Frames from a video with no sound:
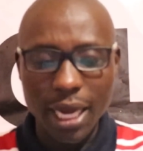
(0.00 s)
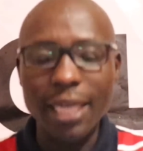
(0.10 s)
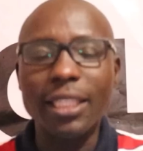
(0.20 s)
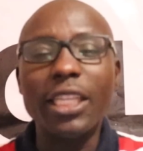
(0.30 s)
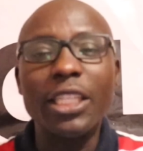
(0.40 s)

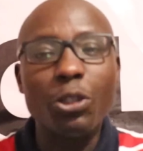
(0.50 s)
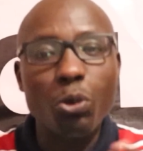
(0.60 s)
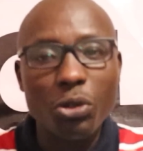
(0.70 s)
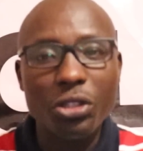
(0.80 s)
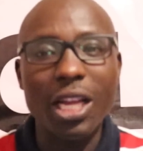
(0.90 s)
And
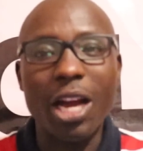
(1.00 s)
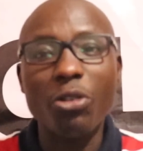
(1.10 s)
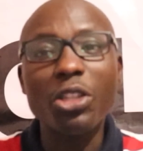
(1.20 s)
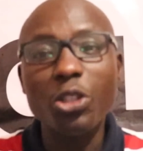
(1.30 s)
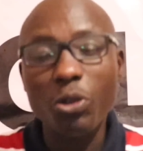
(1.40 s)
it was
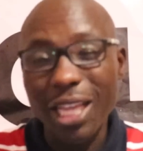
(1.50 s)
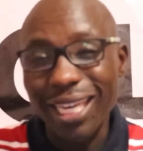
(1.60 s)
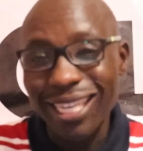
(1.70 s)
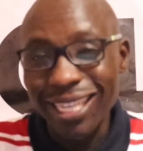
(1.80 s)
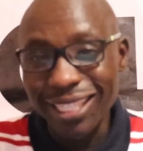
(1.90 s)
according to
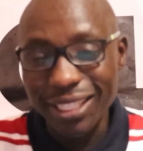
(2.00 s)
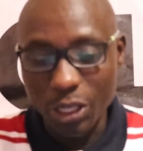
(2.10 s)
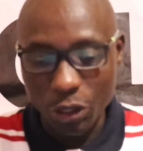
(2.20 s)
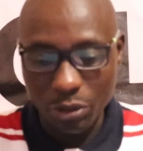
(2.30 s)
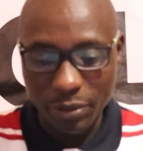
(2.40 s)
that
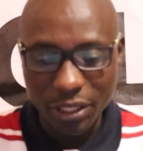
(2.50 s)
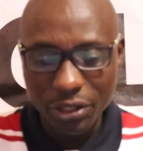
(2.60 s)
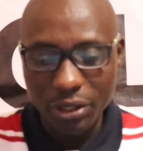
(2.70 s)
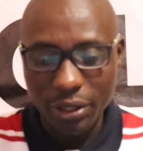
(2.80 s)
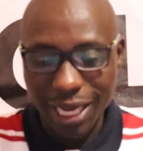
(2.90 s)
lease
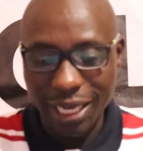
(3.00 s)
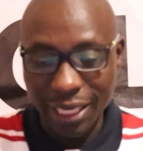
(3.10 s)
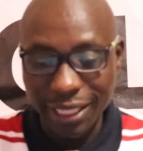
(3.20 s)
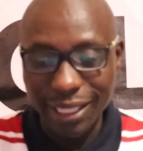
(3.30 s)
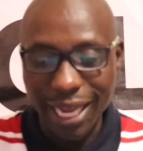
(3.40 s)
document,
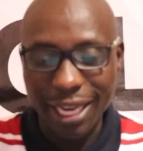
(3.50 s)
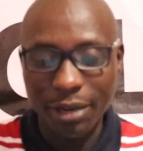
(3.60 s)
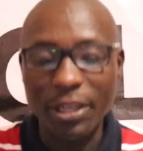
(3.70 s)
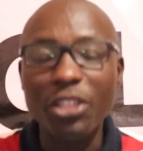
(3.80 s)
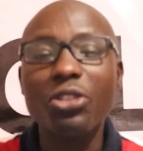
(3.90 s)
that lease
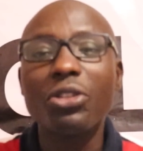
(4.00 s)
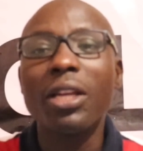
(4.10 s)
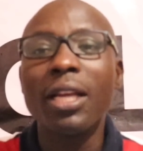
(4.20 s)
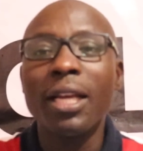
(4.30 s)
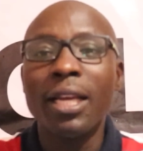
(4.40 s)
agreement,
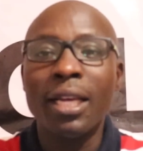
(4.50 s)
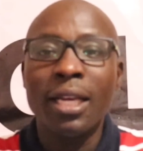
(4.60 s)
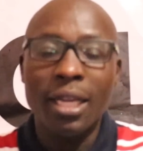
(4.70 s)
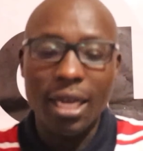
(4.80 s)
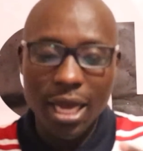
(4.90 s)

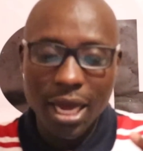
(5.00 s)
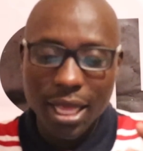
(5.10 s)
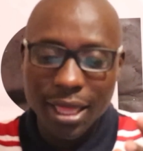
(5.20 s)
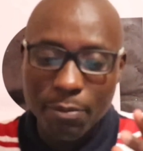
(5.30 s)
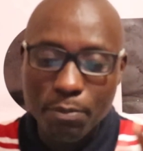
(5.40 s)

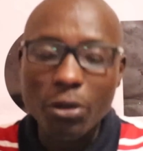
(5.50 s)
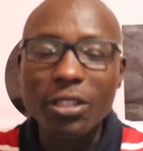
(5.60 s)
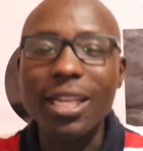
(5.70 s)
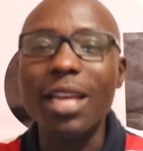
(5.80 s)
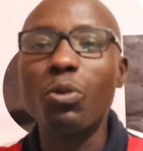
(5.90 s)
uh, the
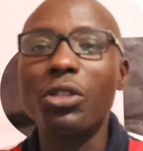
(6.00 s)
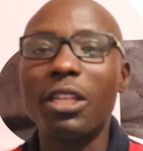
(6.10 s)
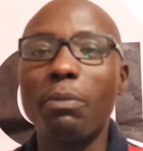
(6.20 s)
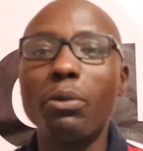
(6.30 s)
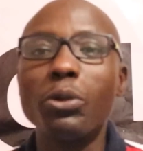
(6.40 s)
Portside
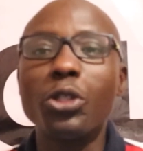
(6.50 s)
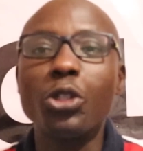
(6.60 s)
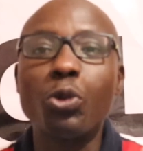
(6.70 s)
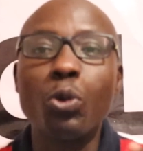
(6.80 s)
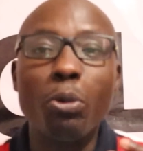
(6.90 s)
was
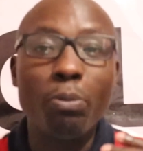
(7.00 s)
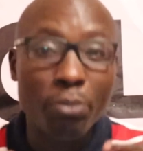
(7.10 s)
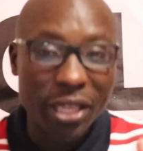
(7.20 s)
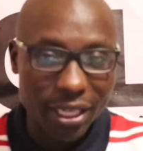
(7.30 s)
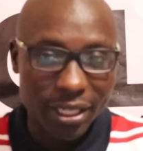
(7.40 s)
supposed to
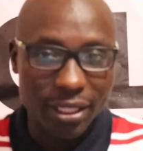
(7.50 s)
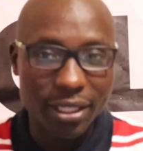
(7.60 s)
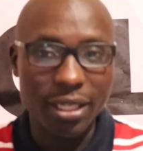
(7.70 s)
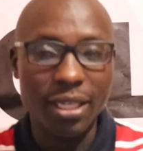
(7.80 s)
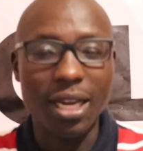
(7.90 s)

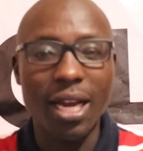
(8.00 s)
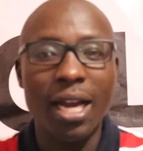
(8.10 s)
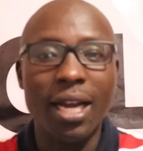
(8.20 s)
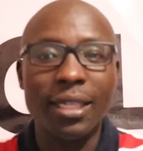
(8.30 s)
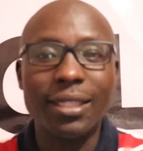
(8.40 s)
build
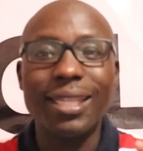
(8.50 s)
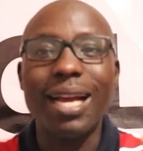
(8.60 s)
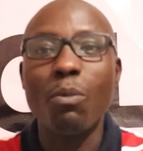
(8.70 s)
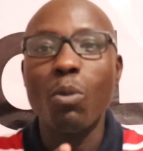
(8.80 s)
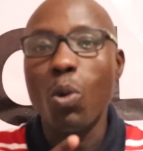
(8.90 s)
uh,
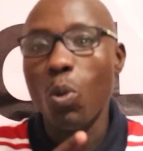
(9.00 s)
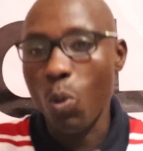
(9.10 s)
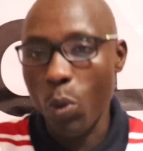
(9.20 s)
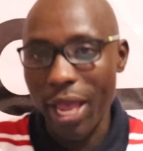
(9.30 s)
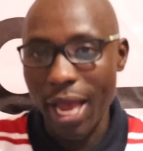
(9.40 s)
some
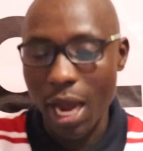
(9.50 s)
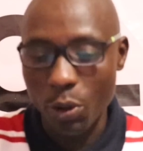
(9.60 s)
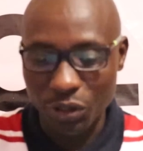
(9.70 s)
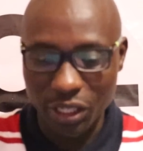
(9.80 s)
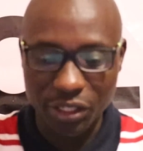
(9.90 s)

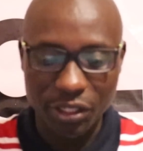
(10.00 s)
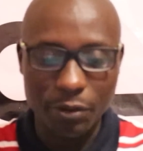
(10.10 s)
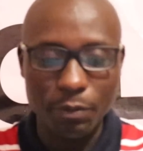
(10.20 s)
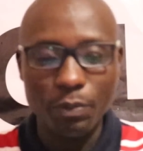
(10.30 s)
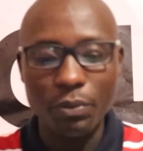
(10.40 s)

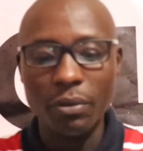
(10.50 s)
warehouses.